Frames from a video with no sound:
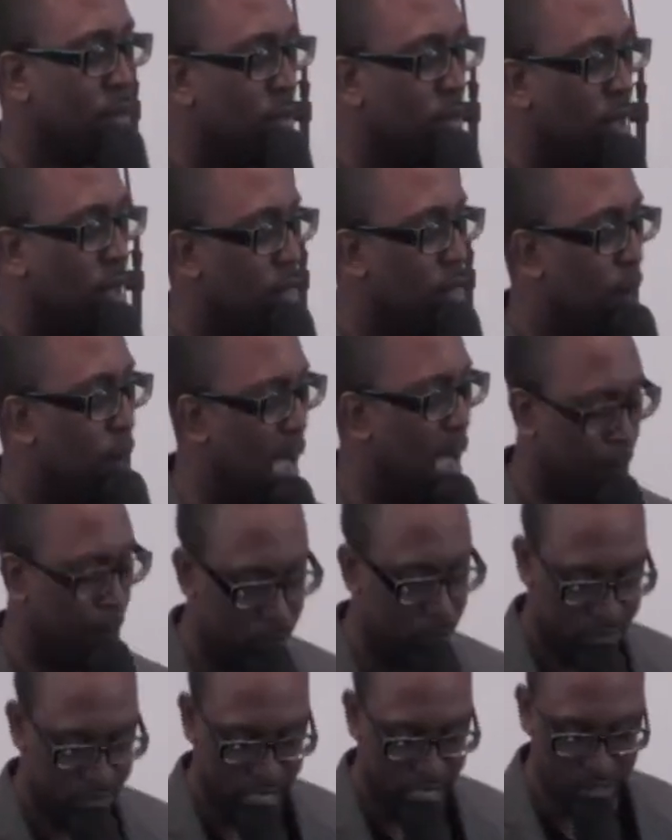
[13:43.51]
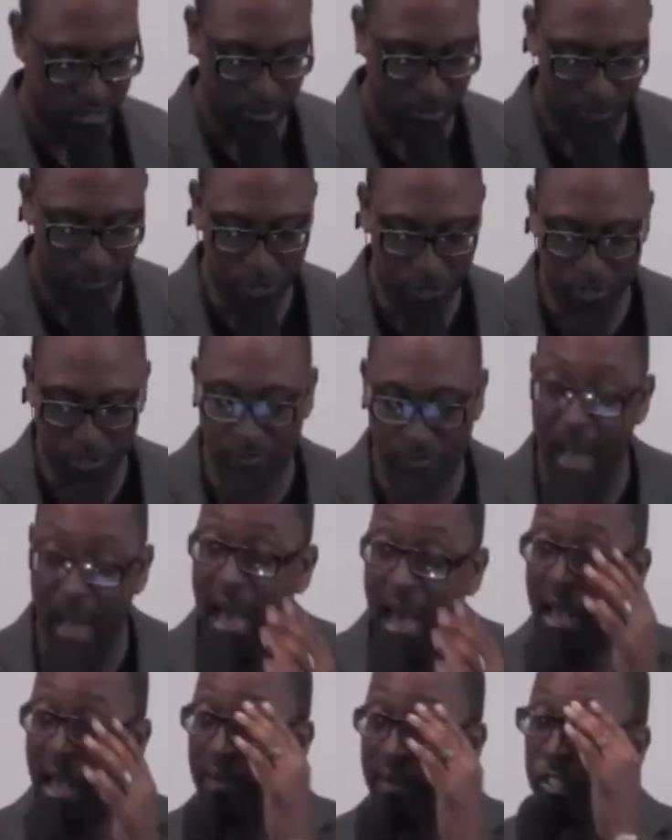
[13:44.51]
The Bible says in verse
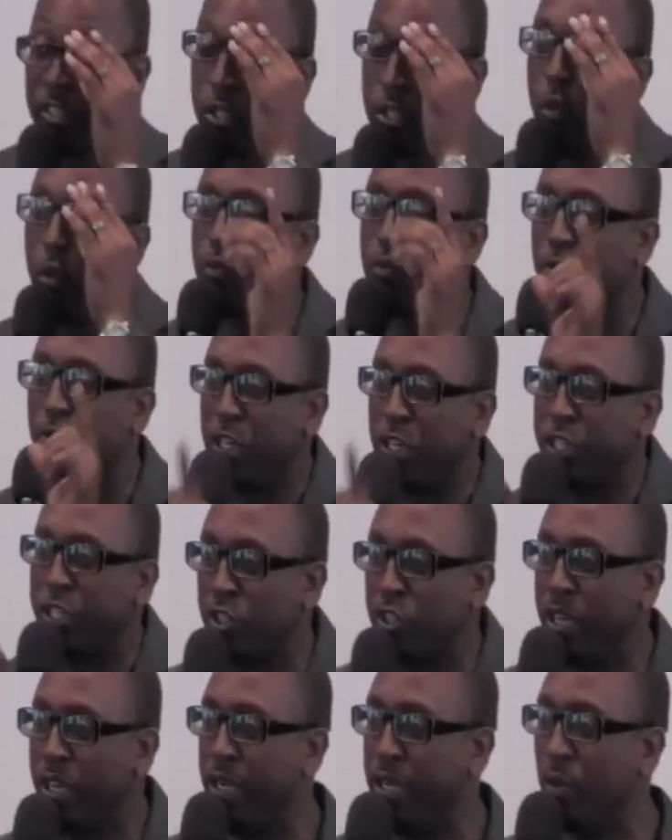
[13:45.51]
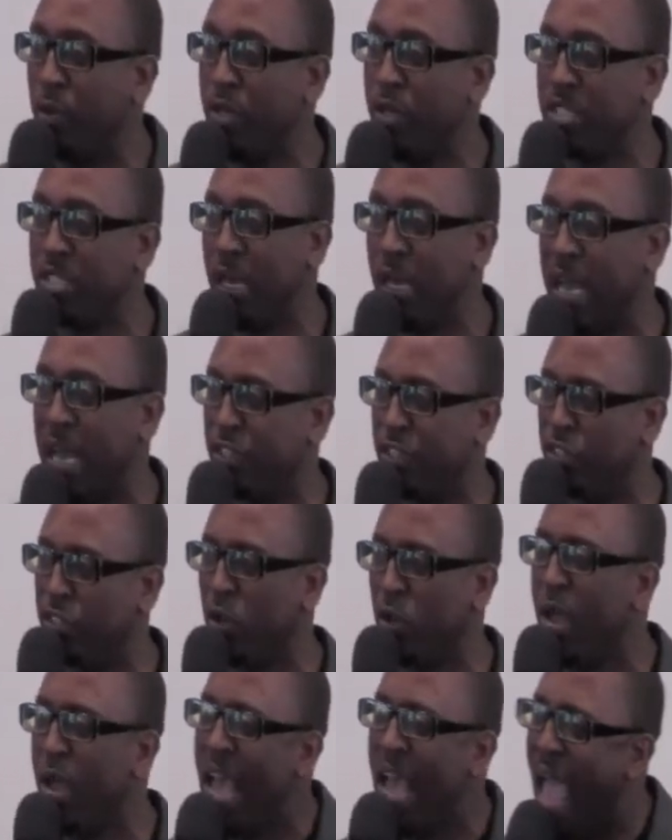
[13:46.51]
5 so frustrated was Elijah, so
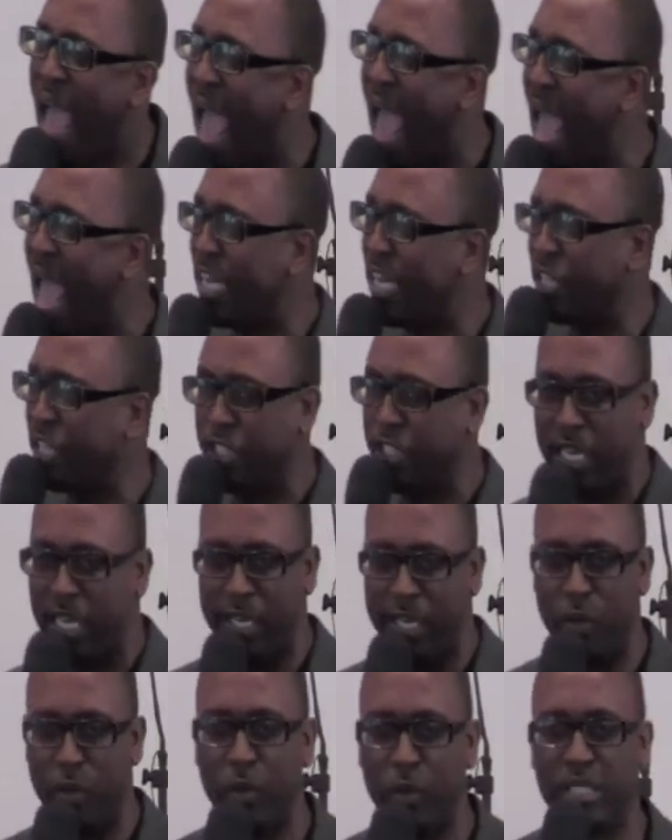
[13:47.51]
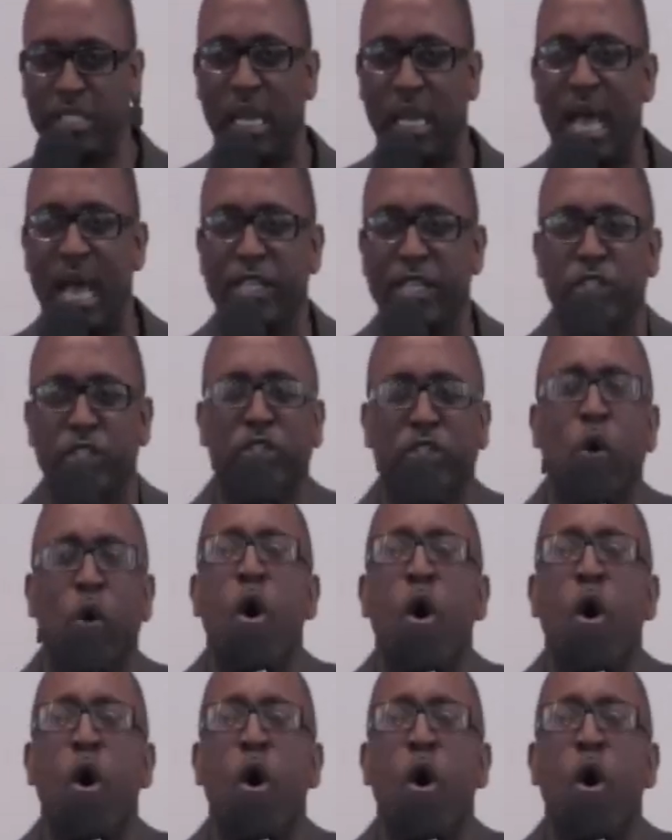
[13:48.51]
agitated was Elijah, so